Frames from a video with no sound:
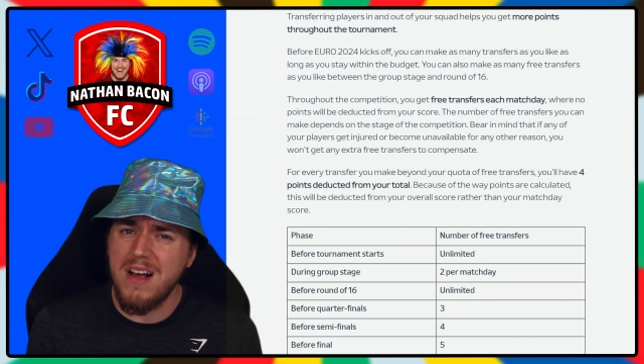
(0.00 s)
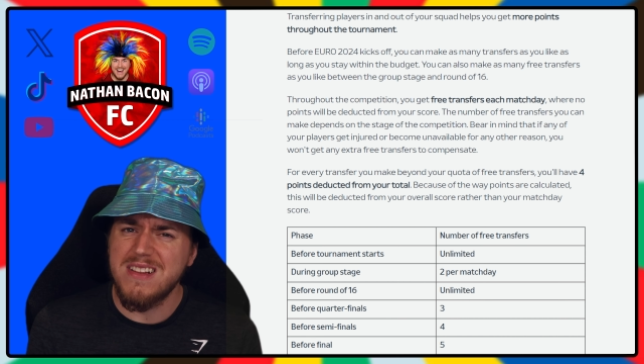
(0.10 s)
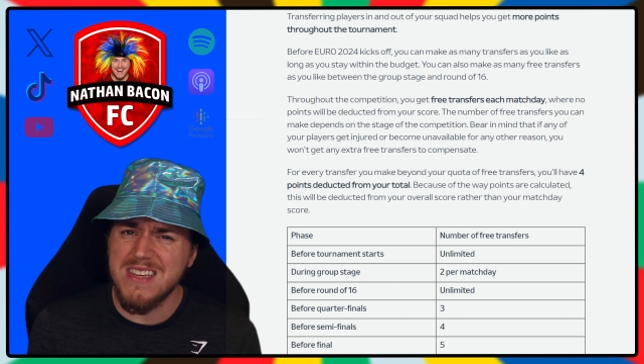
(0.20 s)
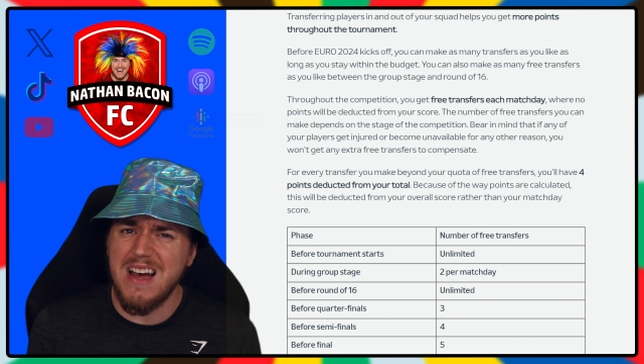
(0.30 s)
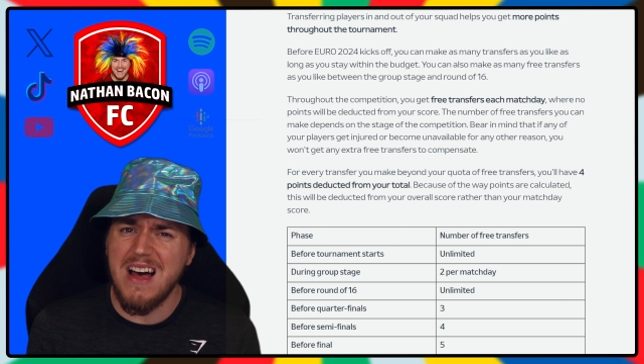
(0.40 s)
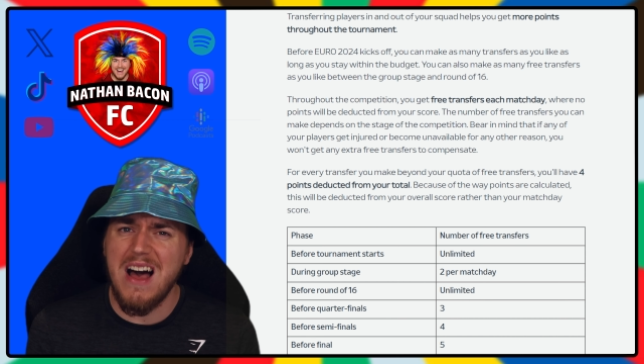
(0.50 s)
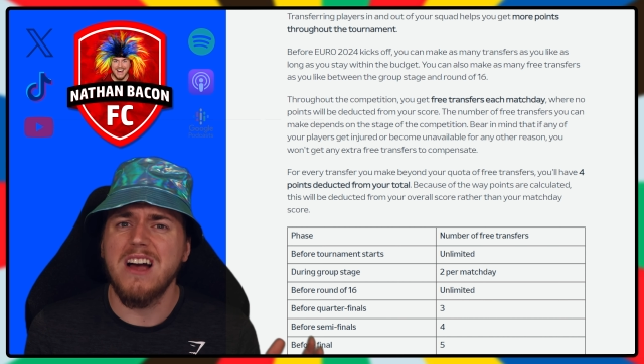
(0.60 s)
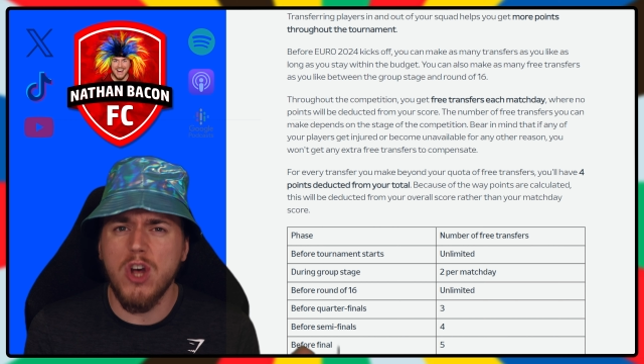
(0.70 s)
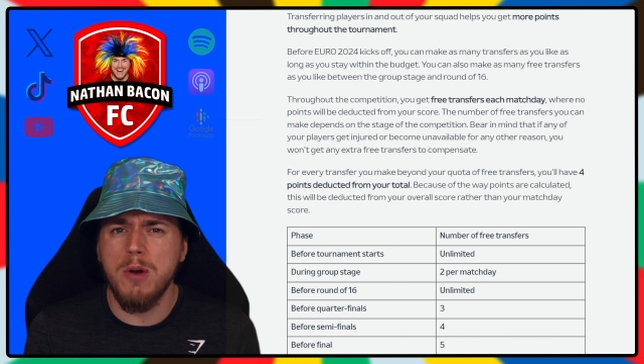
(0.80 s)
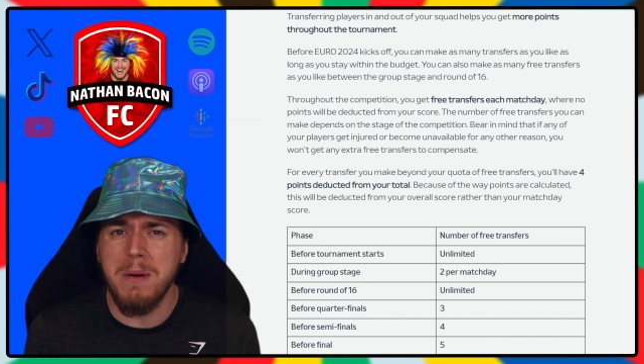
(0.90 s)
but
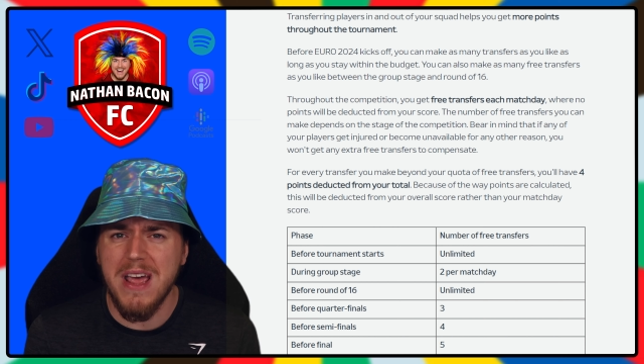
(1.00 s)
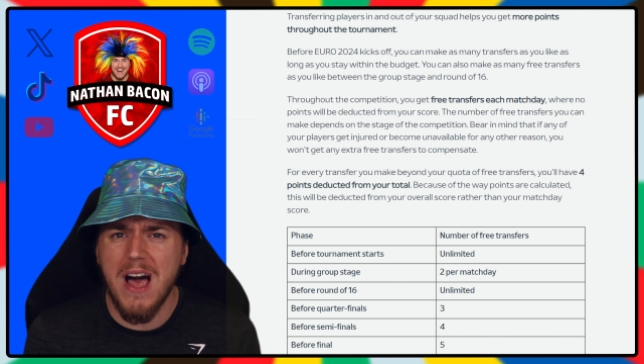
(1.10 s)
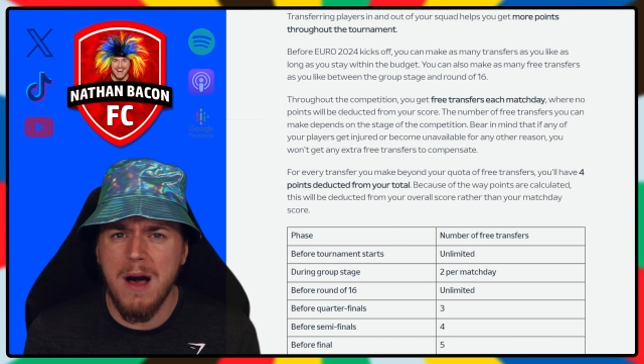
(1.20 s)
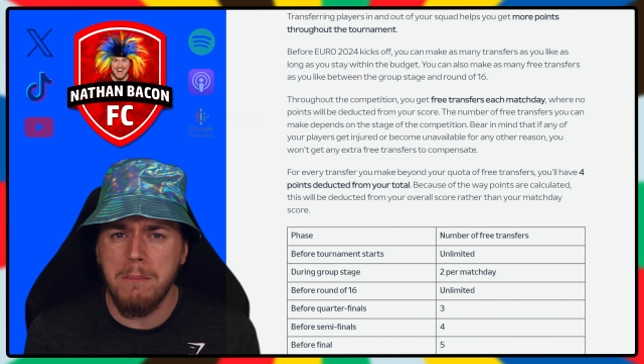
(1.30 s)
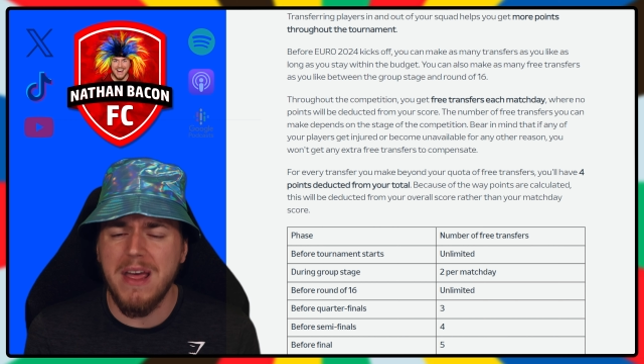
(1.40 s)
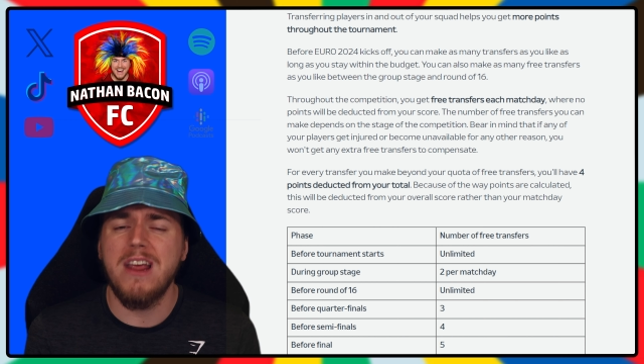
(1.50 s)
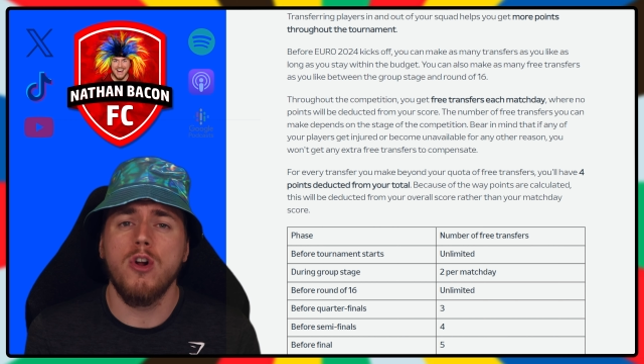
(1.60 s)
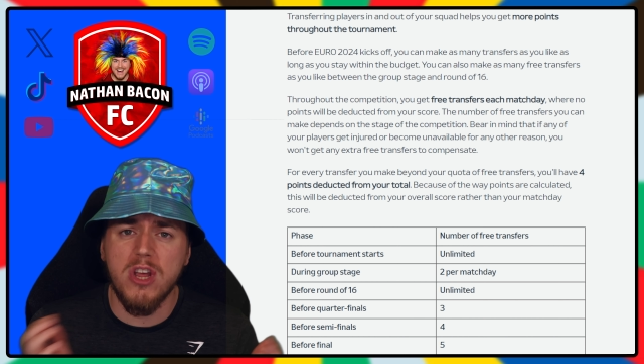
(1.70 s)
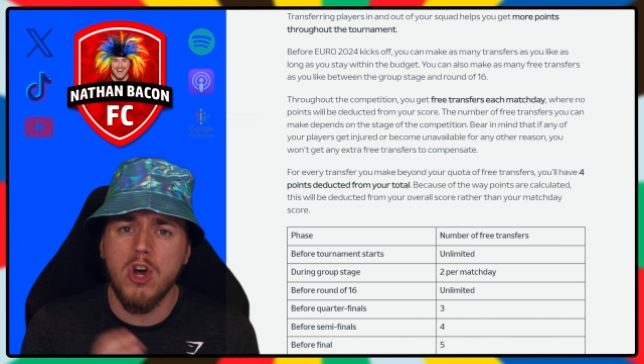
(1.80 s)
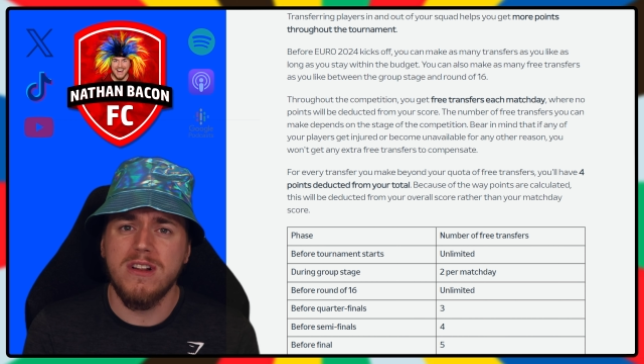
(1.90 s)
uh, a good player
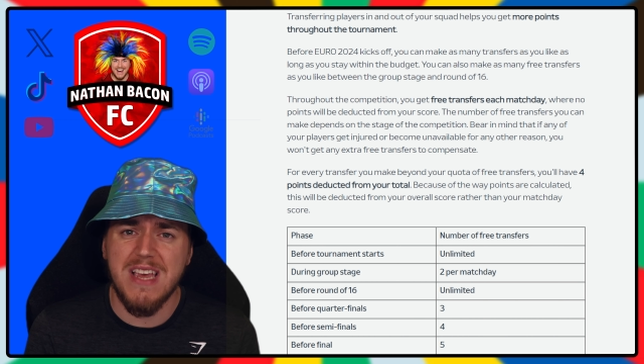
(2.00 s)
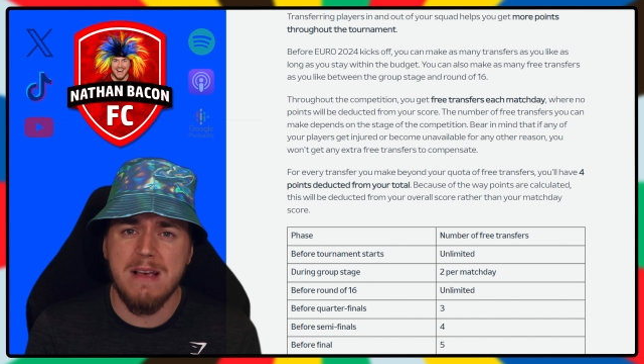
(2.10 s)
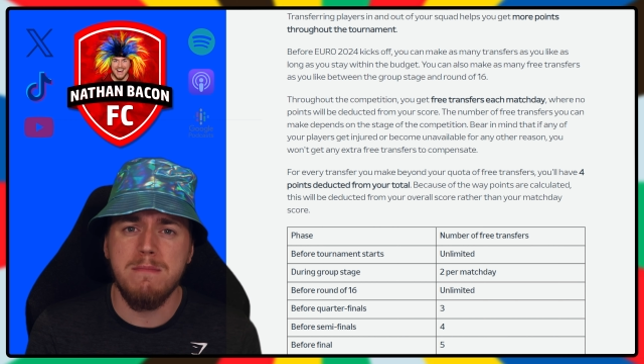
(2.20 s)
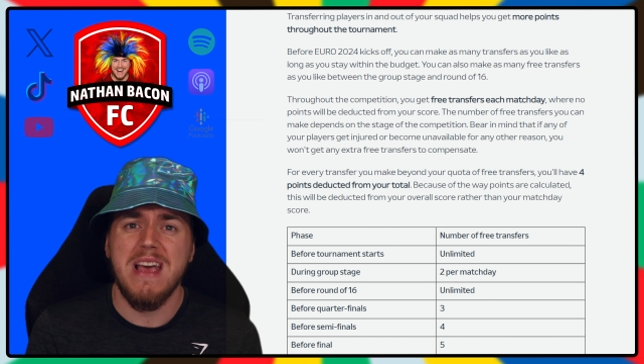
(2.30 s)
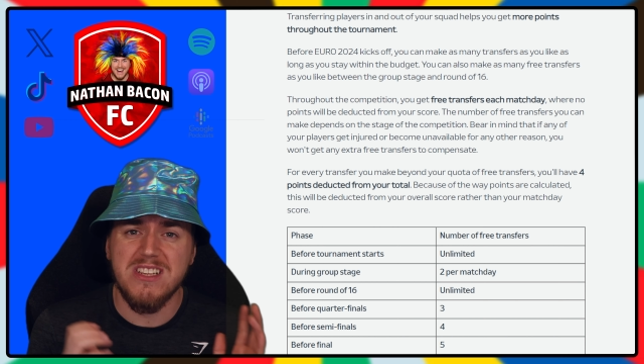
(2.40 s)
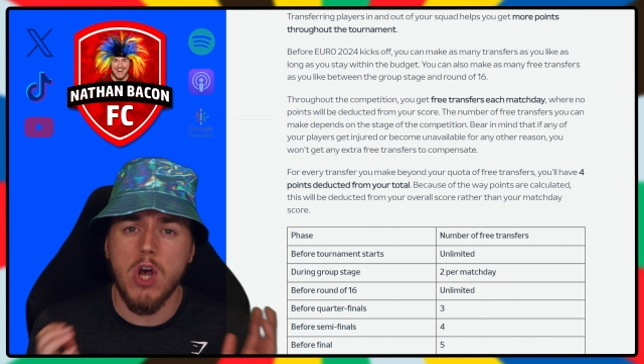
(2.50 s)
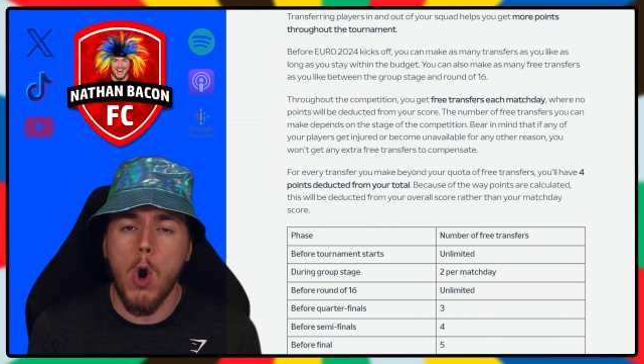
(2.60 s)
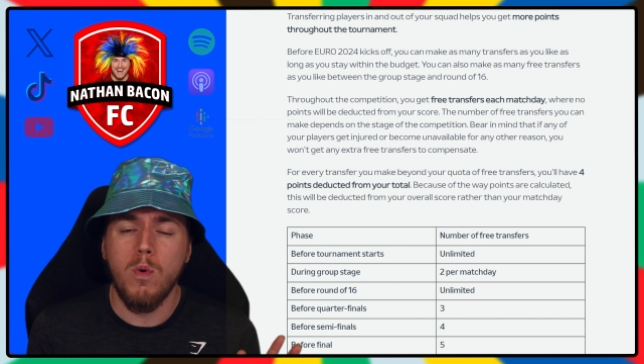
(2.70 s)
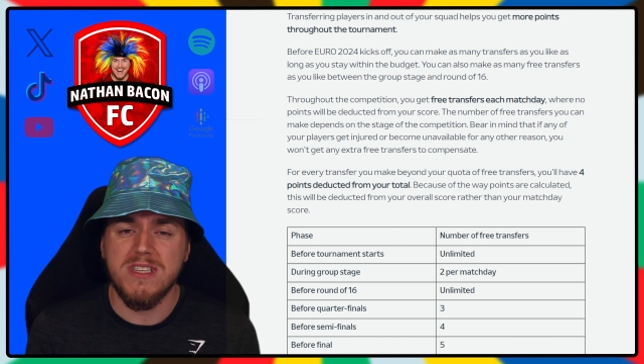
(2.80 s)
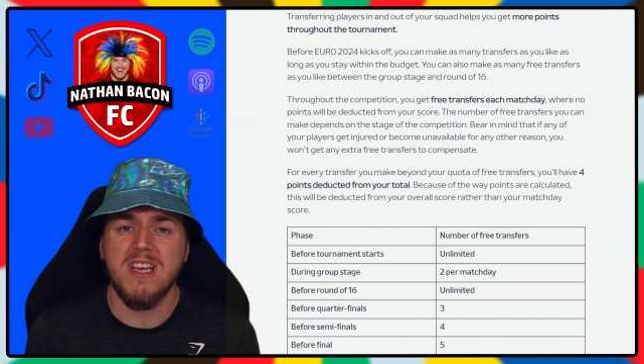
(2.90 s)
playing on a good team is
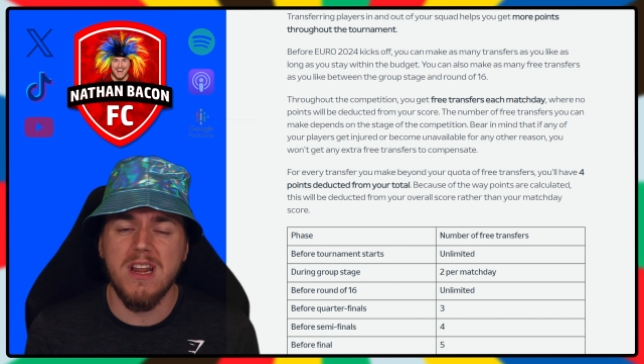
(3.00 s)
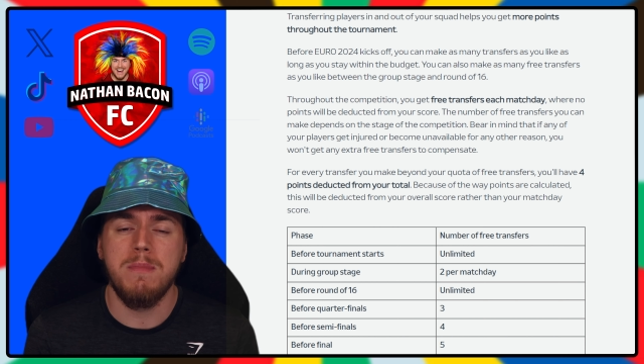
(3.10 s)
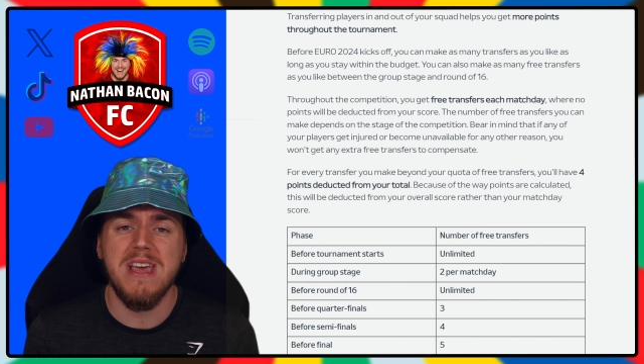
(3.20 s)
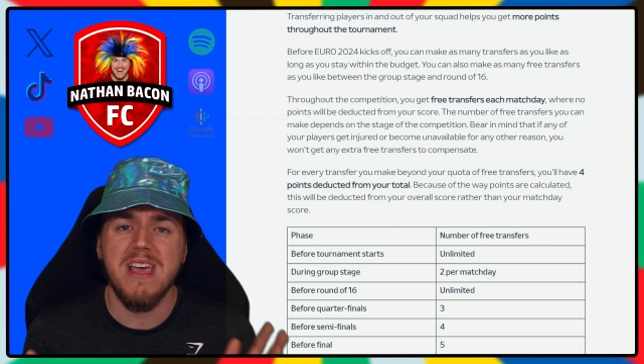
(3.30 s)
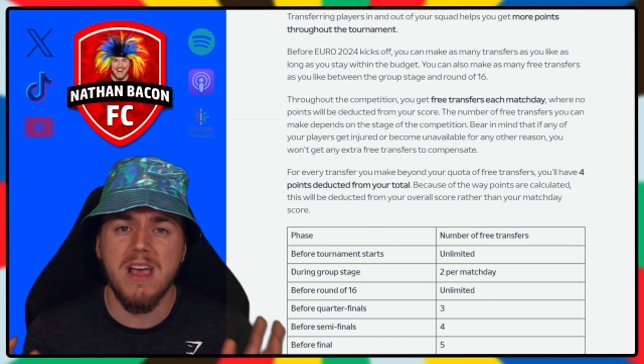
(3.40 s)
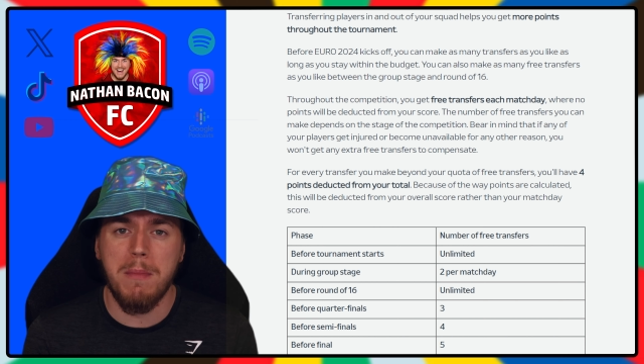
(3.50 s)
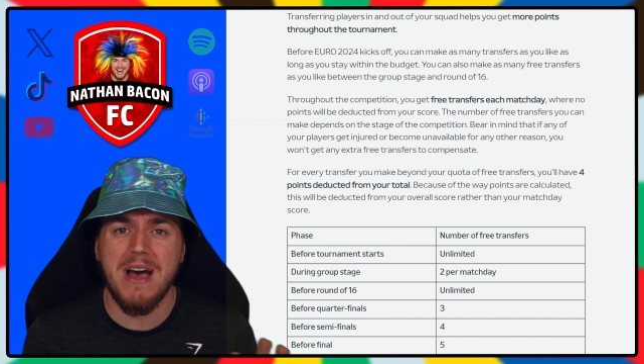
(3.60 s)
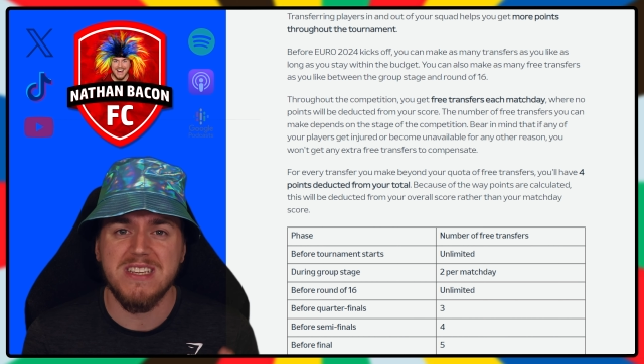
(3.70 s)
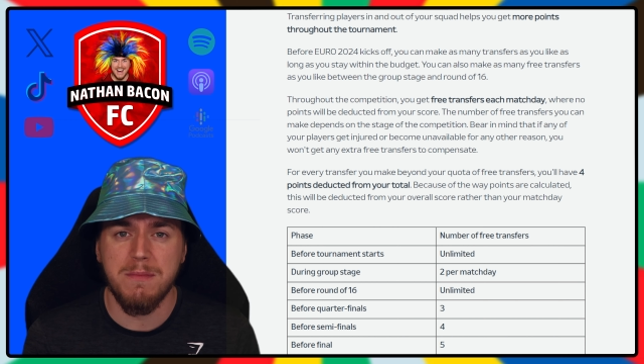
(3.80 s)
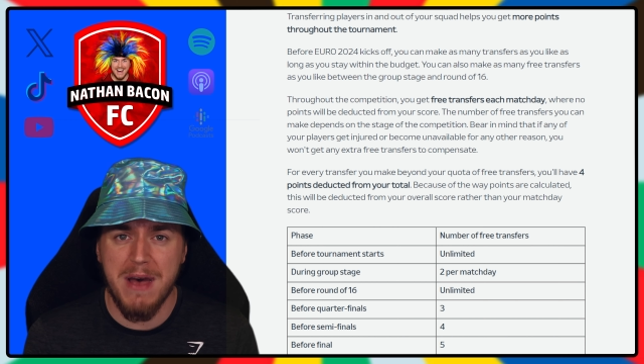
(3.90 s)
always going to be
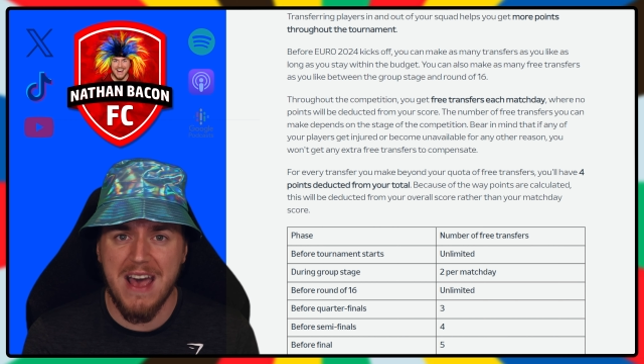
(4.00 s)
your best